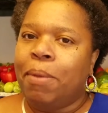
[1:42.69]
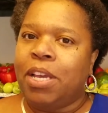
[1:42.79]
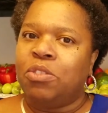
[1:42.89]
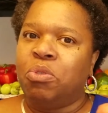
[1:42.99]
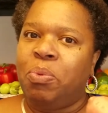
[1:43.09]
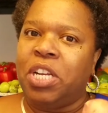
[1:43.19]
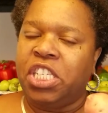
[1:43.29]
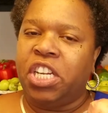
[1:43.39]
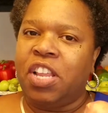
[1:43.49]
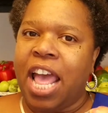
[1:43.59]
because we want to
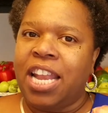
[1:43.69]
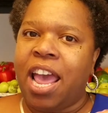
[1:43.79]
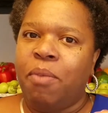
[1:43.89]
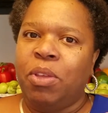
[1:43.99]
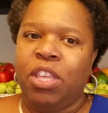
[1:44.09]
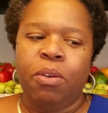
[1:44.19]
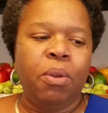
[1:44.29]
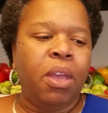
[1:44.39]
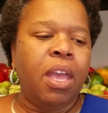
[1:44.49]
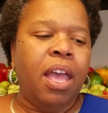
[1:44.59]
share that time with you.